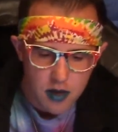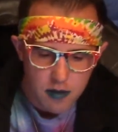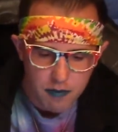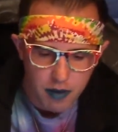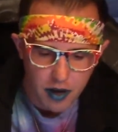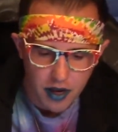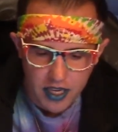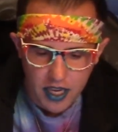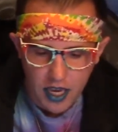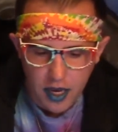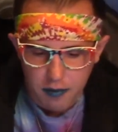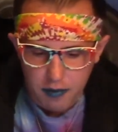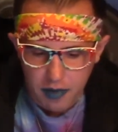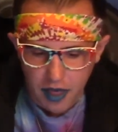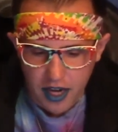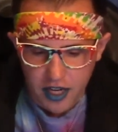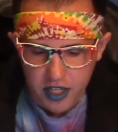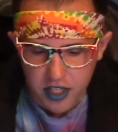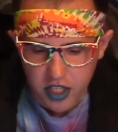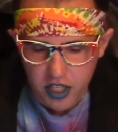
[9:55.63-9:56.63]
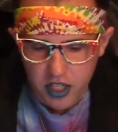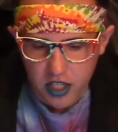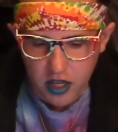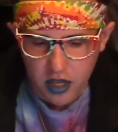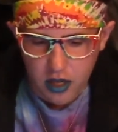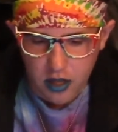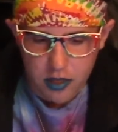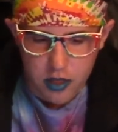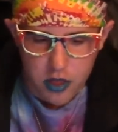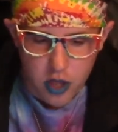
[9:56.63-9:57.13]
But
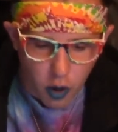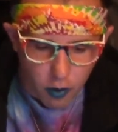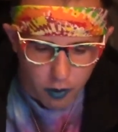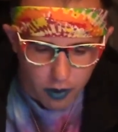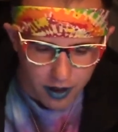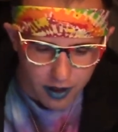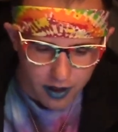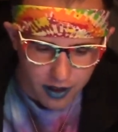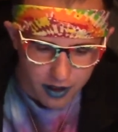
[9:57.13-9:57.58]
Noah